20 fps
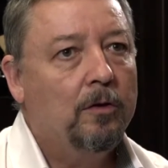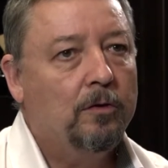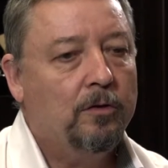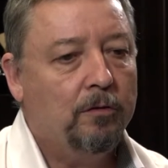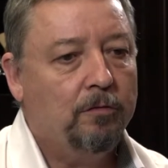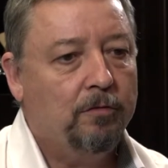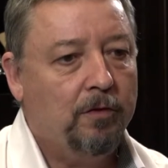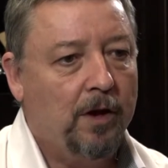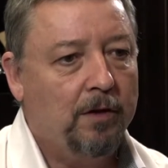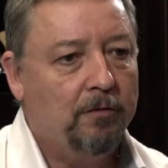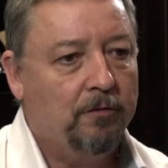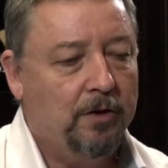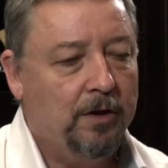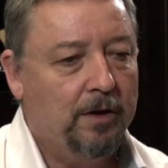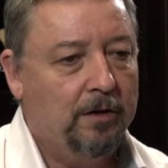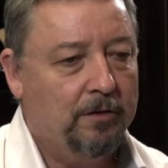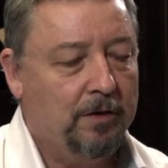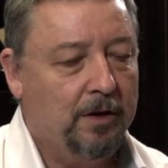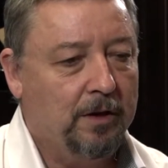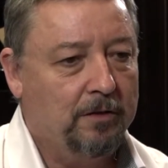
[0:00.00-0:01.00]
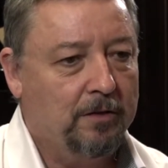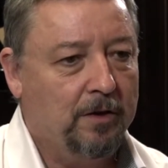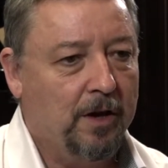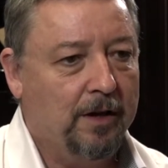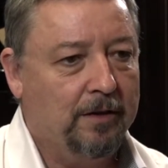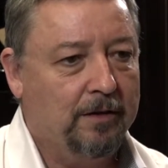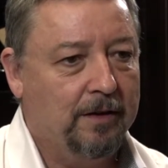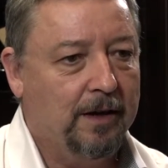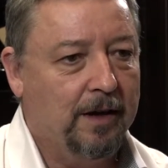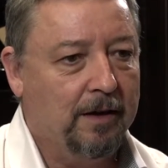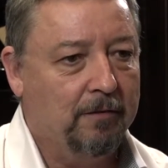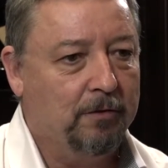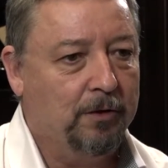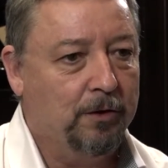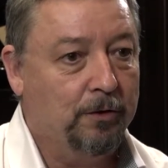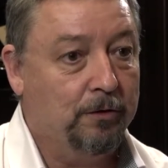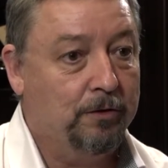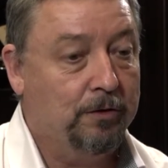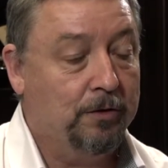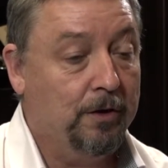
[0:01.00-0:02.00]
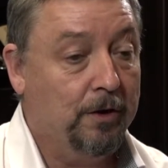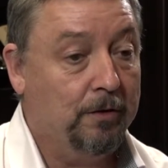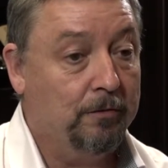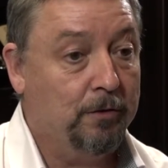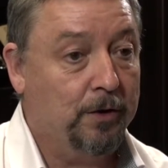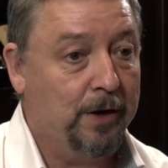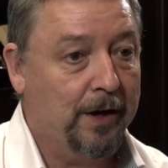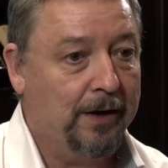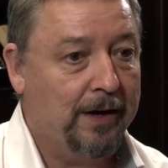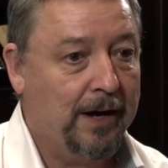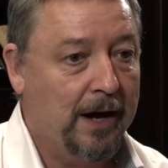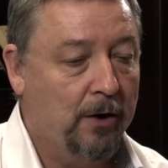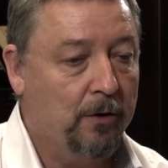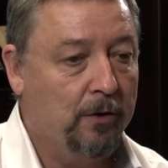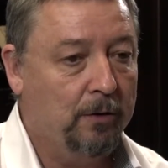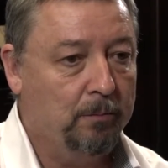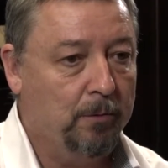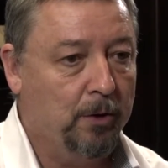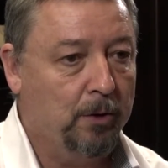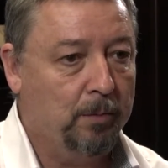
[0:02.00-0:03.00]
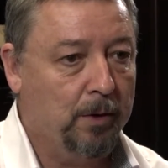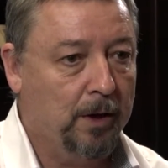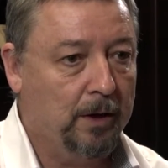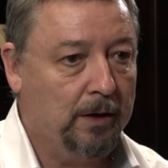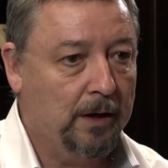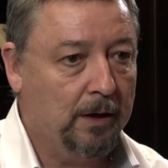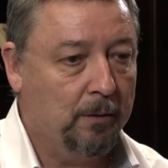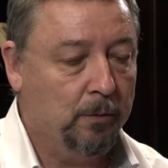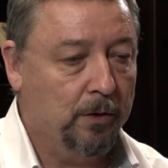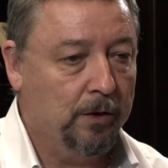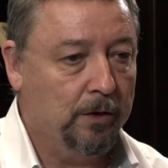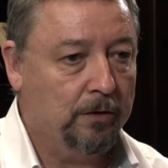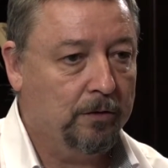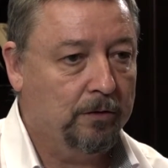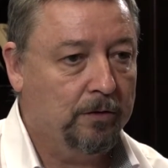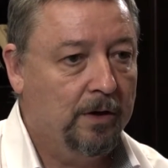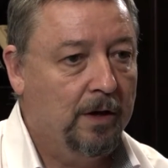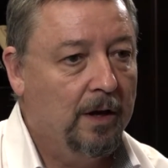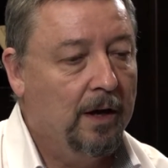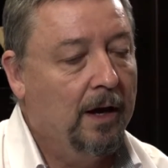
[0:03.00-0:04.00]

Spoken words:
So 5G is an exciting evolution over our current mobile networks,